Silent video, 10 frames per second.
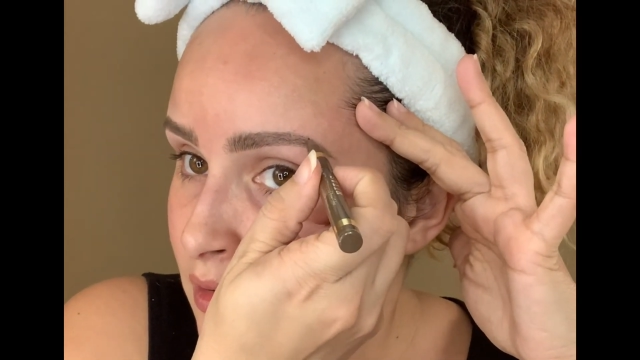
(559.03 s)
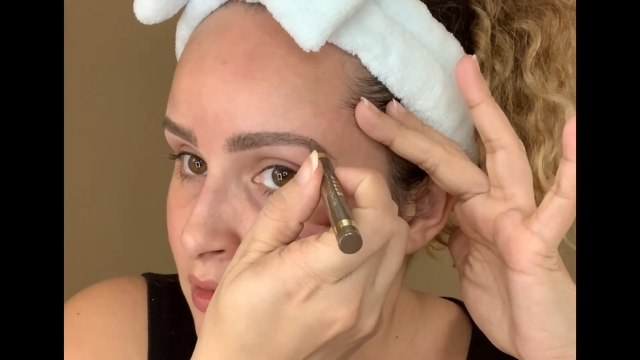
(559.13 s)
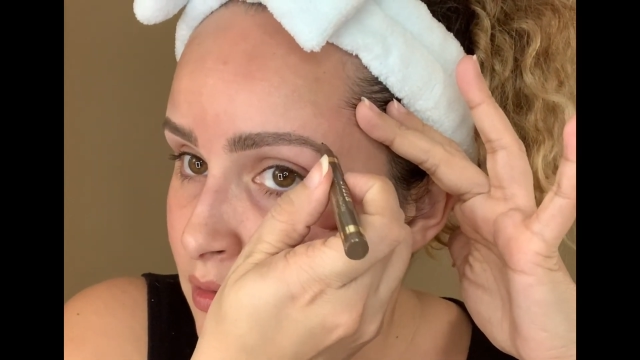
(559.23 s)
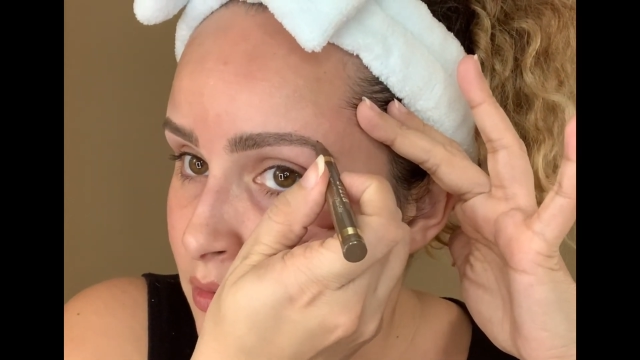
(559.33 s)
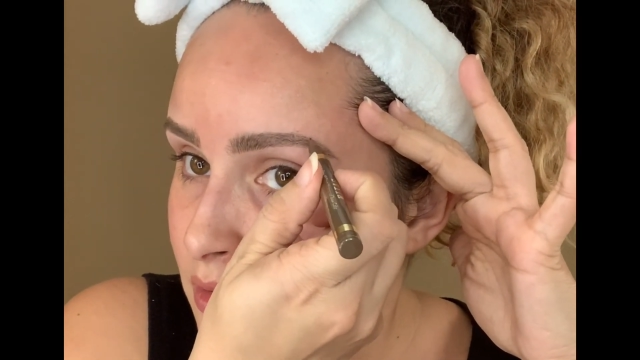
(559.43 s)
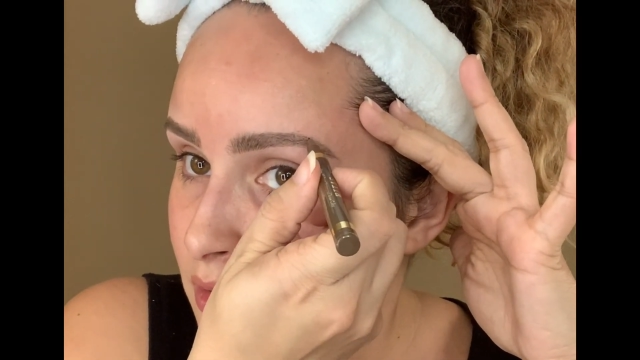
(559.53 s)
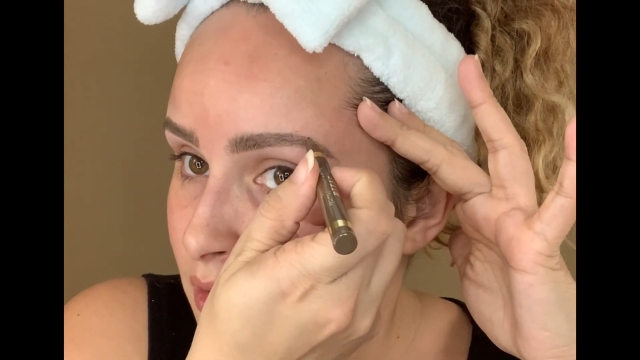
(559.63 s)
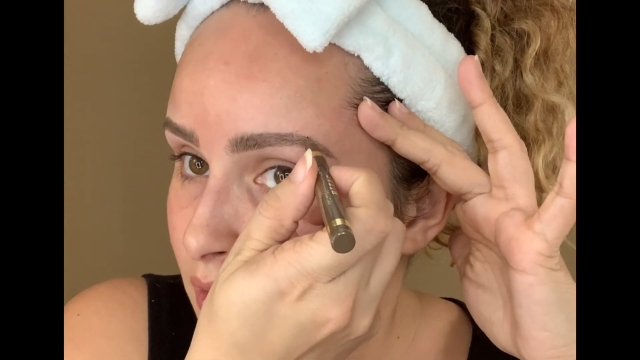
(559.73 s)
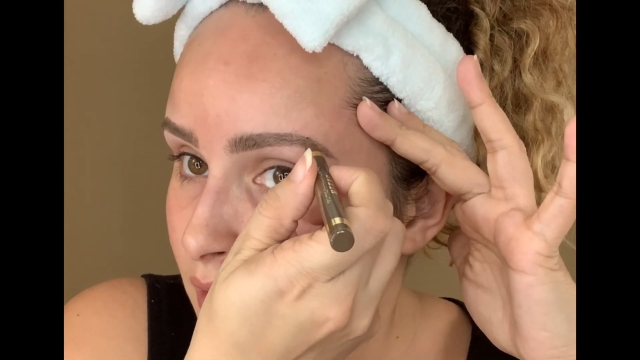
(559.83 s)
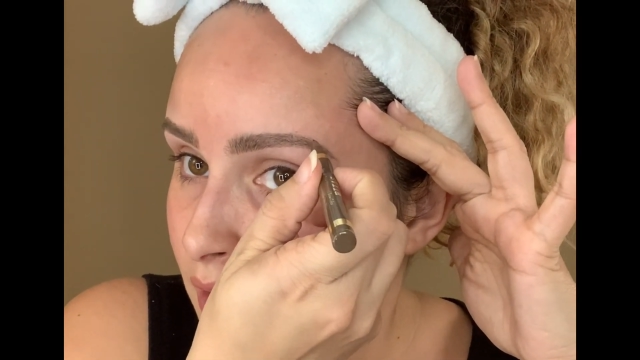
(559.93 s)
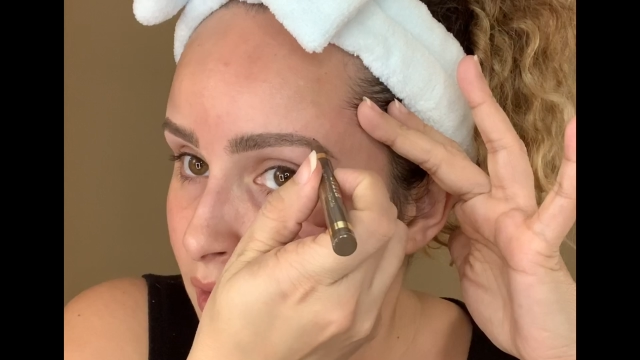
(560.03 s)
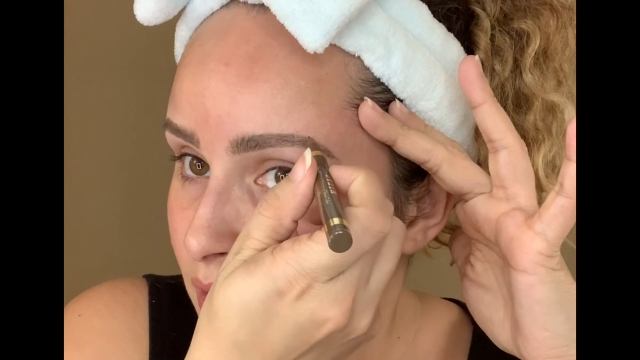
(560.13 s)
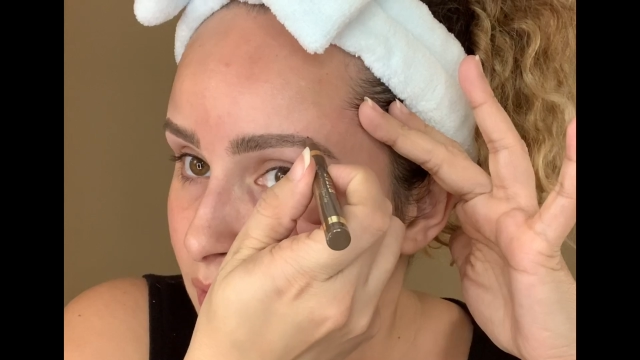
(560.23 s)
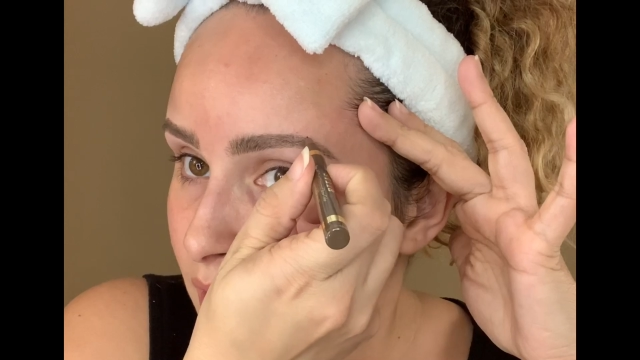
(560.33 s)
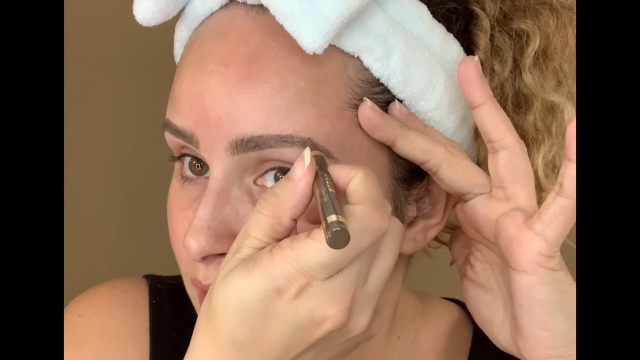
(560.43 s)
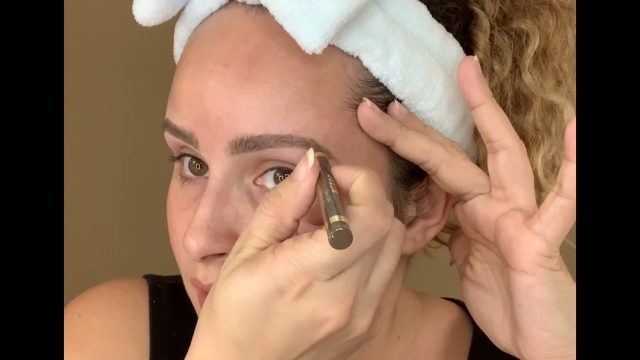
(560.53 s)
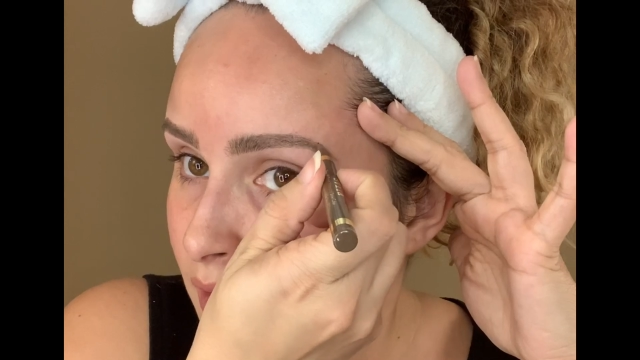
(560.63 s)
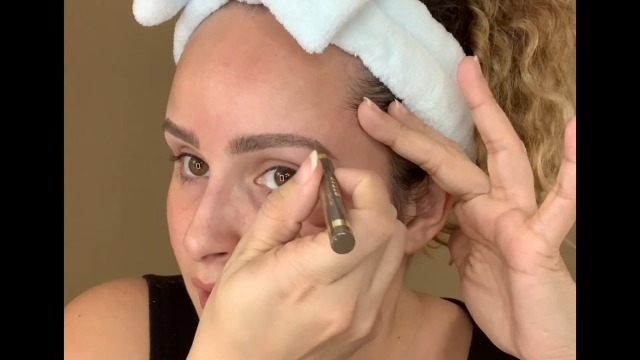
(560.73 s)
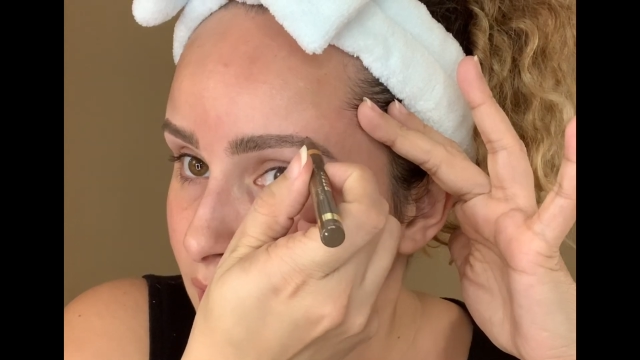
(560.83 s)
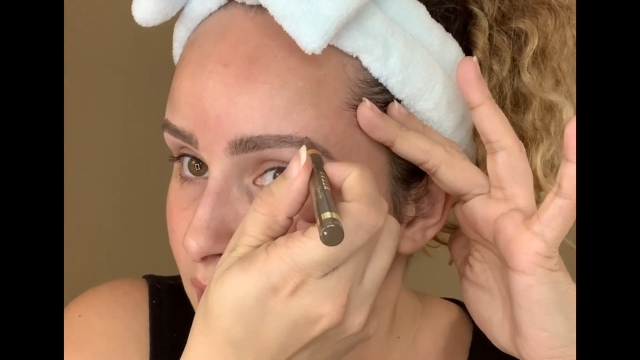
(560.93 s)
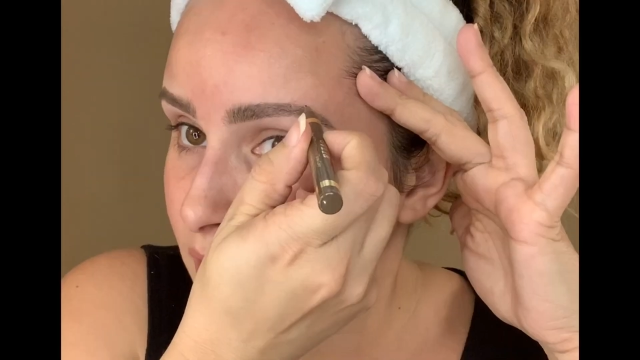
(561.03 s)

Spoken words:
So I'm just gonna go ahead and correct that.